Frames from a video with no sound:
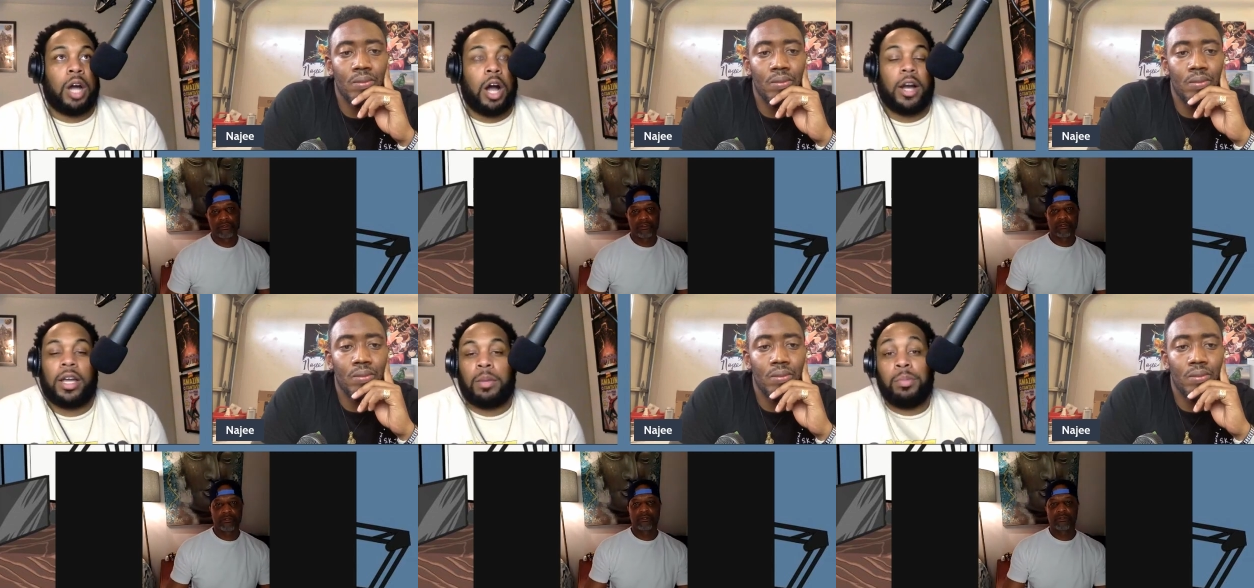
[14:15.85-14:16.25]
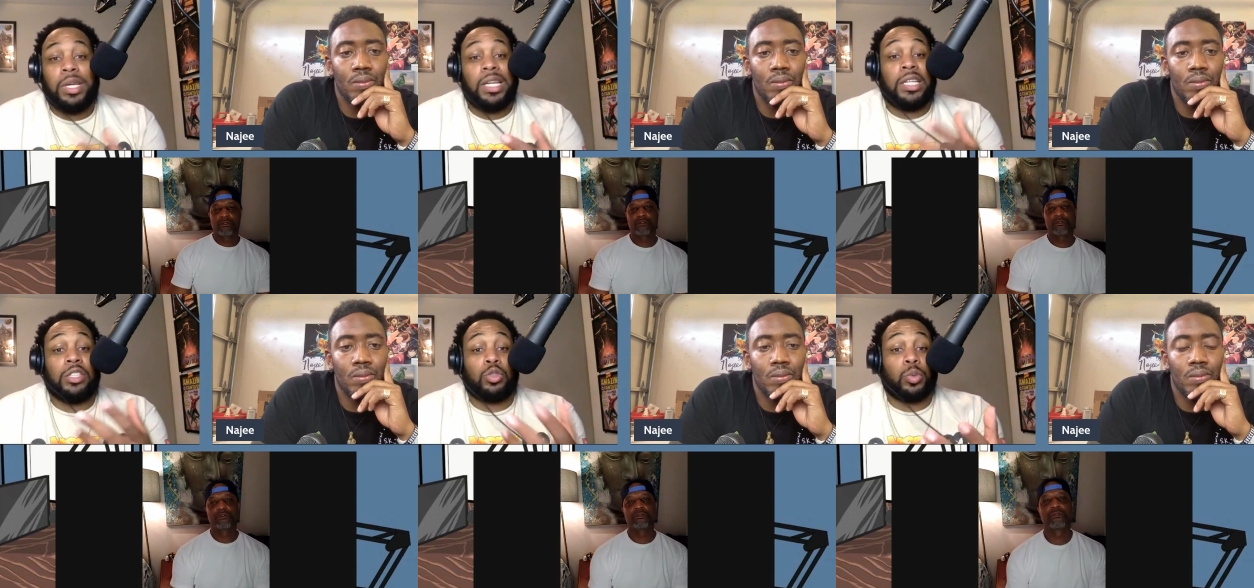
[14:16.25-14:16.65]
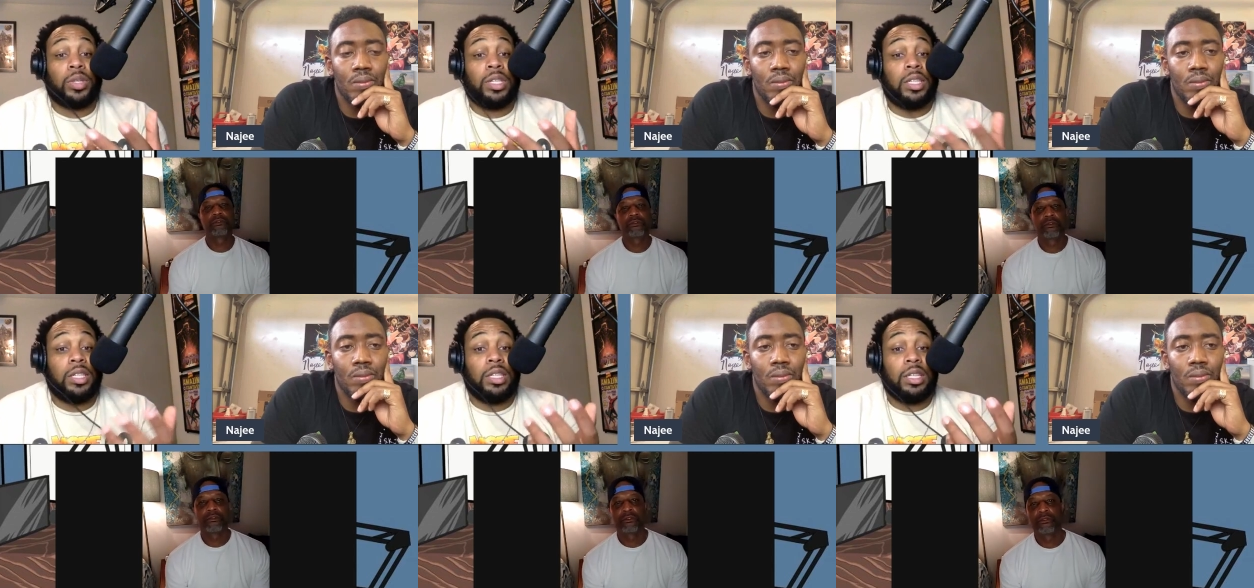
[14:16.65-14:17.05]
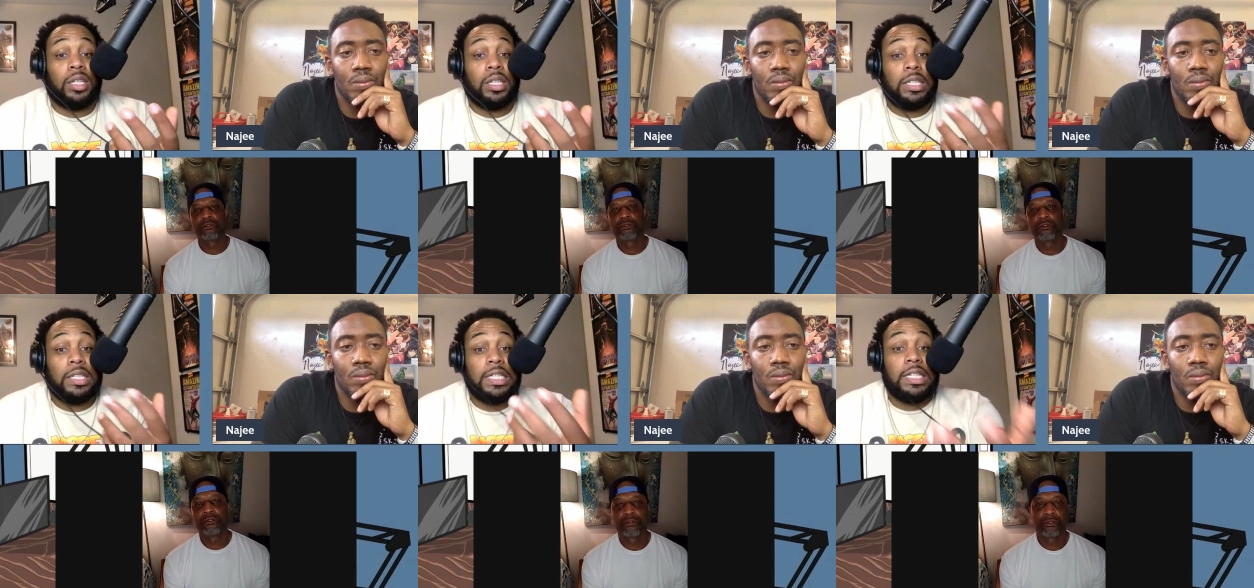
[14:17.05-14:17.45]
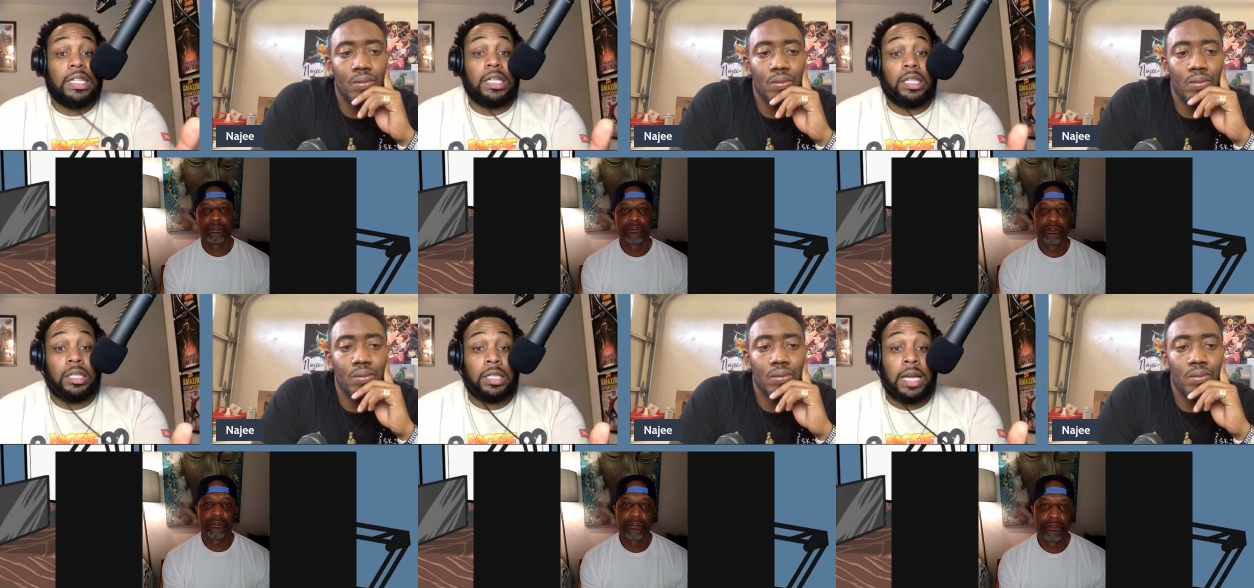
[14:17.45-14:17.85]
Speaker 1: are comedians really
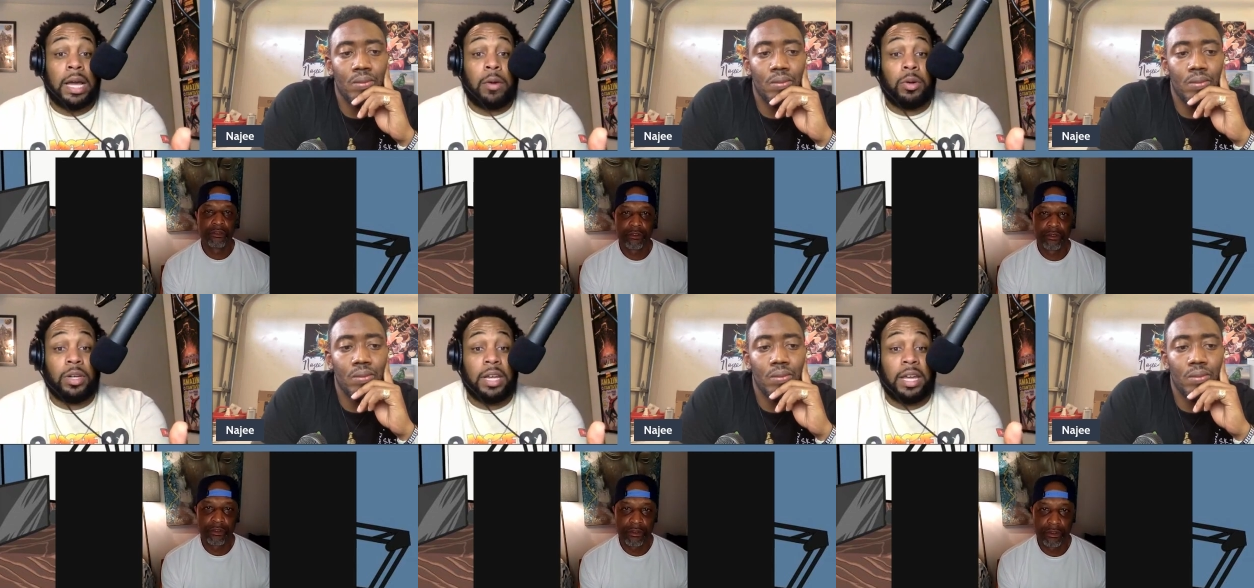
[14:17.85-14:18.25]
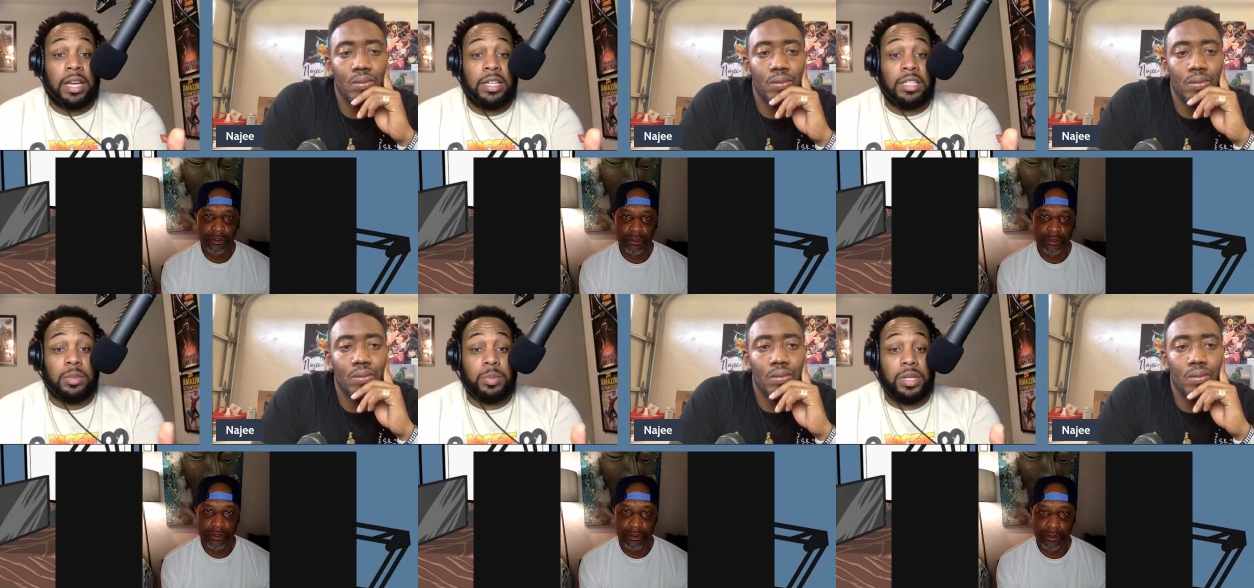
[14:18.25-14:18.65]
needed nowadays?